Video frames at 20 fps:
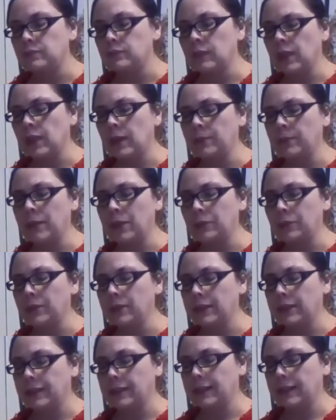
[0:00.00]
I'm not really
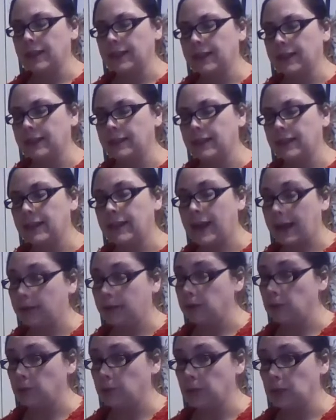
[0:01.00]
going to get into that
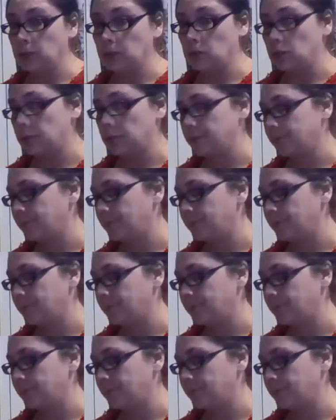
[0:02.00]
too much,